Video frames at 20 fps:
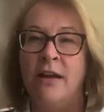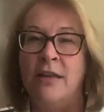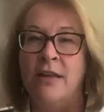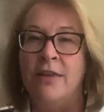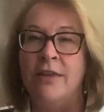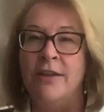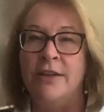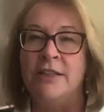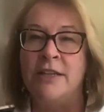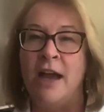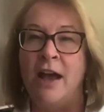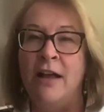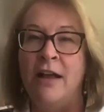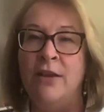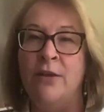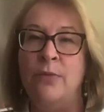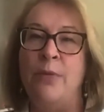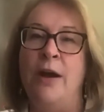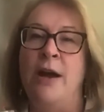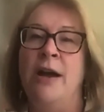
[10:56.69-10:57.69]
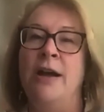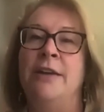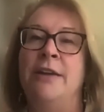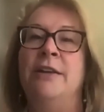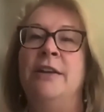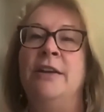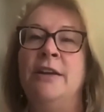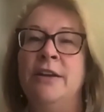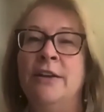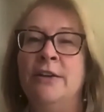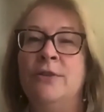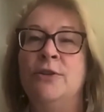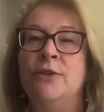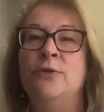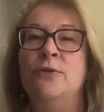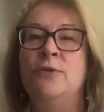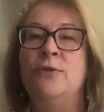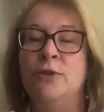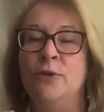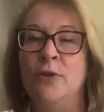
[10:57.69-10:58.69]
the Taliban
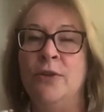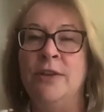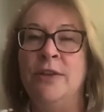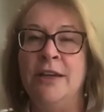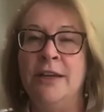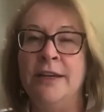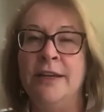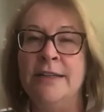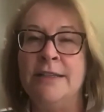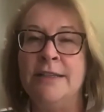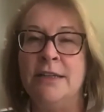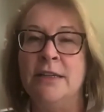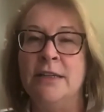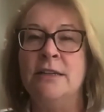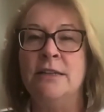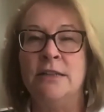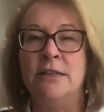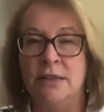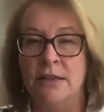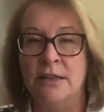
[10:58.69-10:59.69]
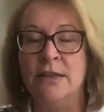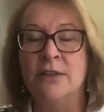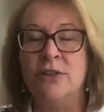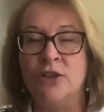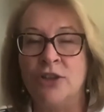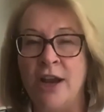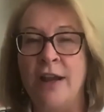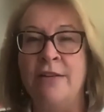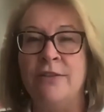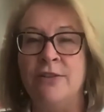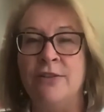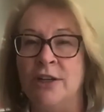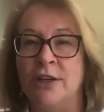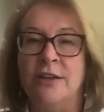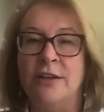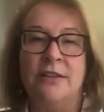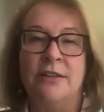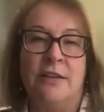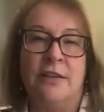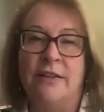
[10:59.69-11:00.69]
to do things is challenging
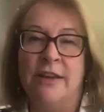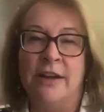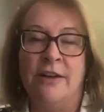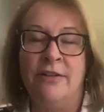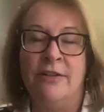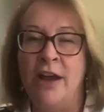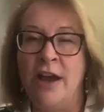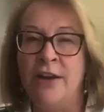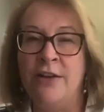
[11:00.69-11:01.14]
because they are not of